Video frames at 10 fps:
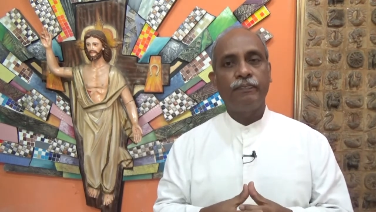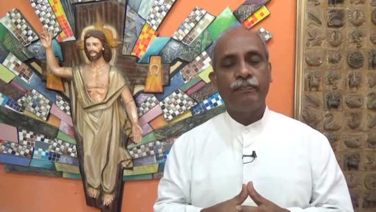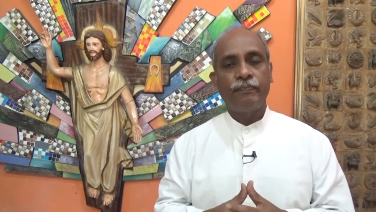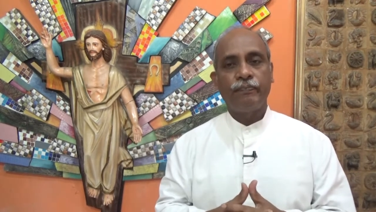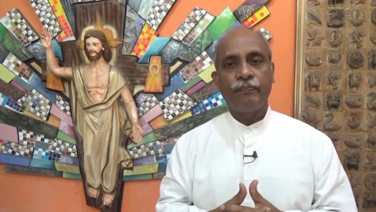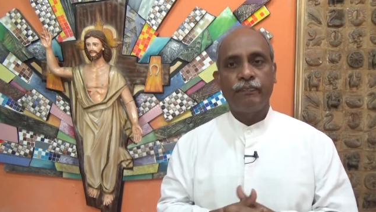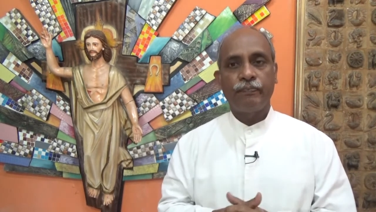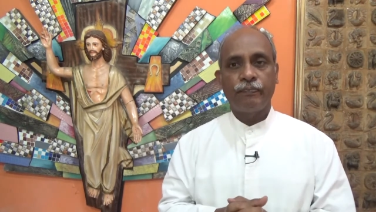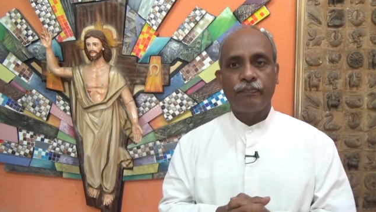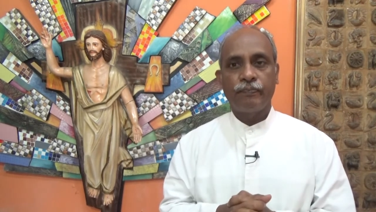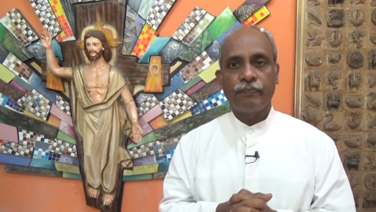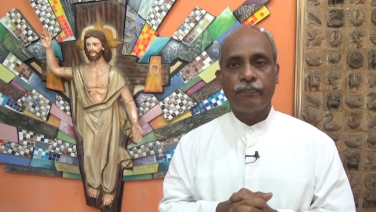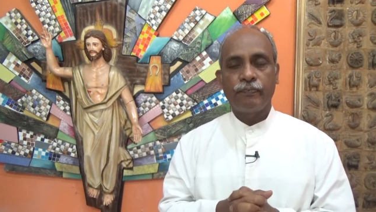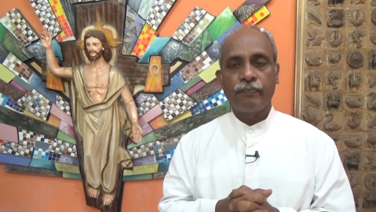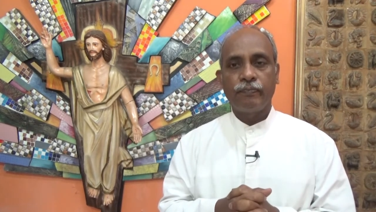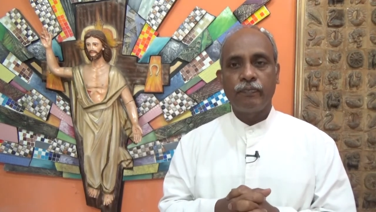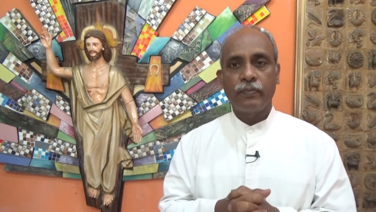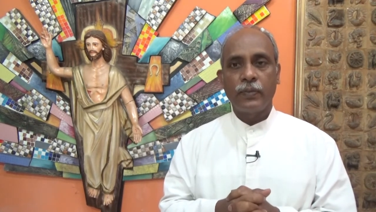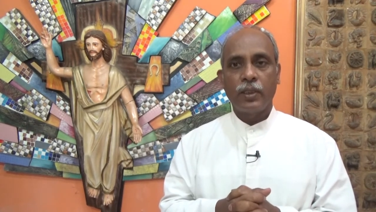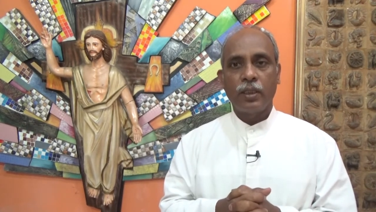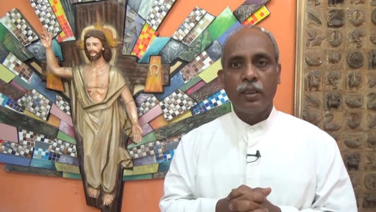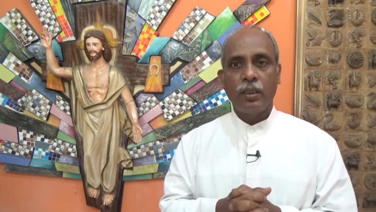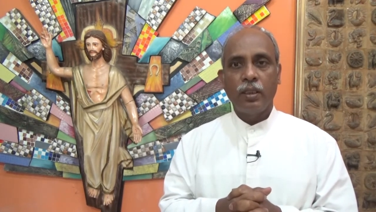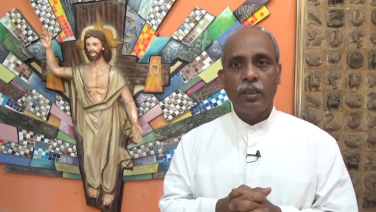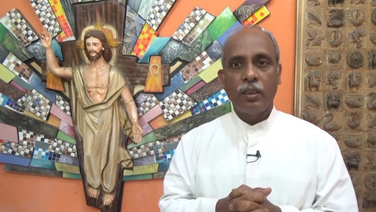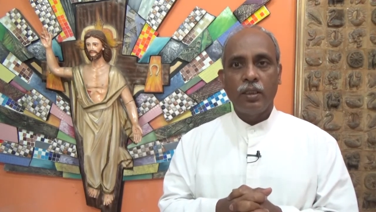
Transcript: No one is speaking in this clip.